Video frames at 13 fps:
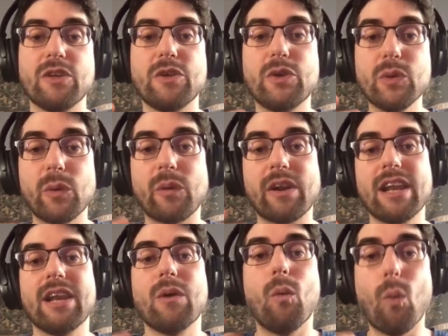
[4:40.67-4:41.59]
you
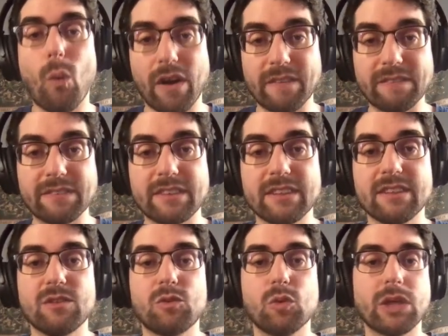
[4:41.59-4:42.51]
really want
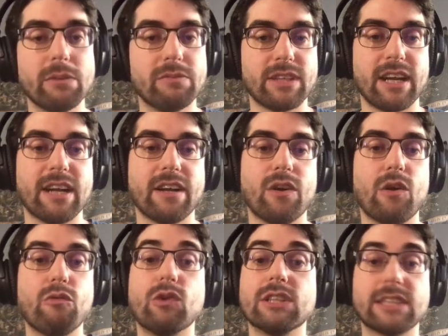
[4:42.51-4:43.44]
to keep track of
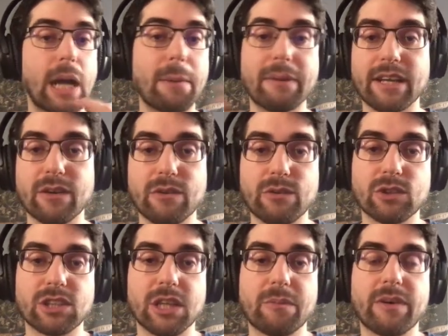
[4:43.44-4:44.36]
what's happening on your
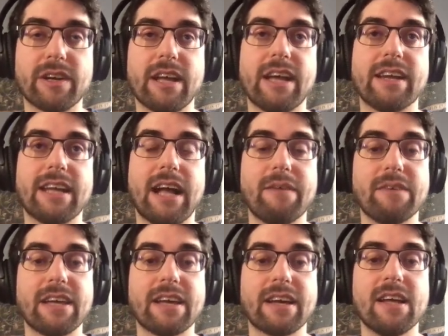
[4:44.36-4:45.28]
server, and
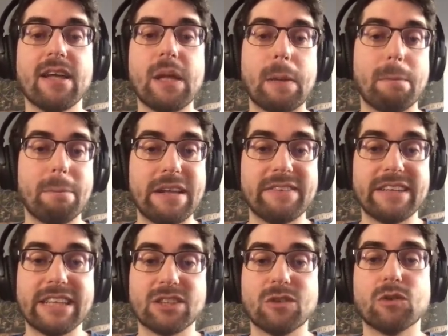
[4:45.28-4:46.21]
having
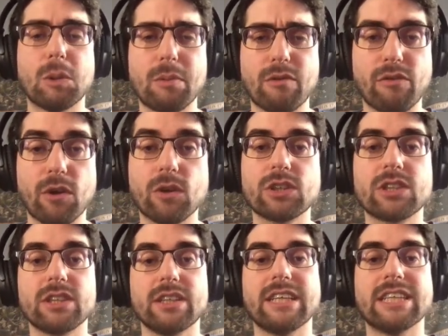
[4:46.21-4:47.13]
metrics on top of logs,
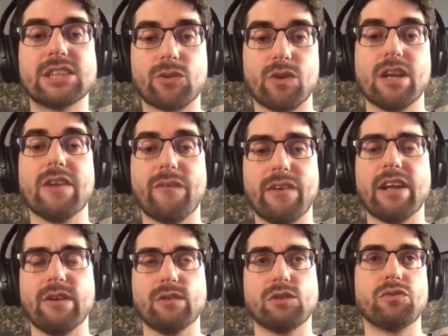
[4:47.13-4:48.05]
it's really, really
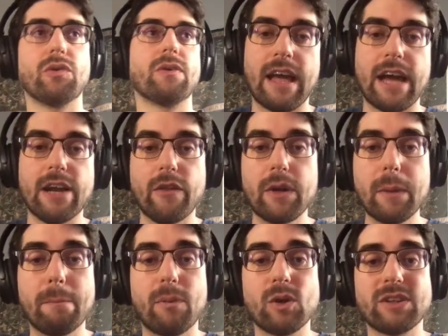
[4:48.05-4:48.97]
useful. Another
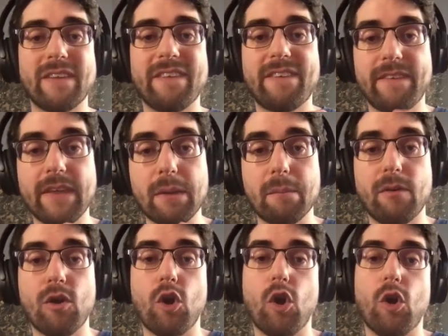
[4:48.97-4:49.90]
important theme
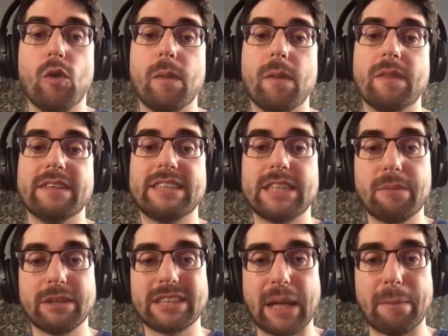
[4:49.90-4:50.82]
on
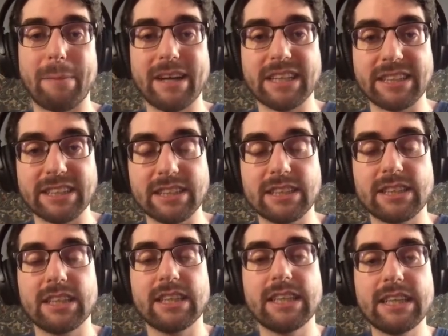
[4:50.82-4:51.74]
server-side packages
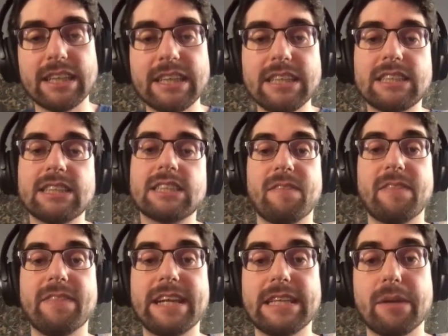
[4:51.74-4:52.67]
is
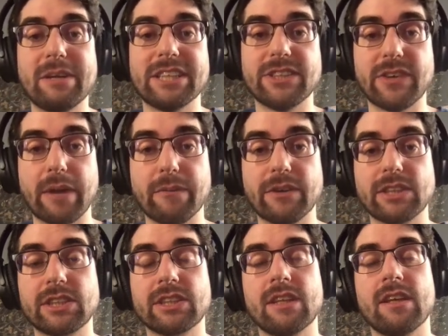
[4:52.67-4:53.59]
database
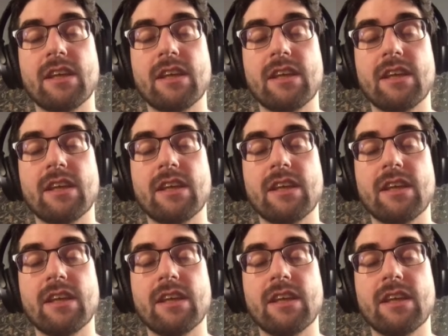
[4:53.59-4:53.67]
drivers.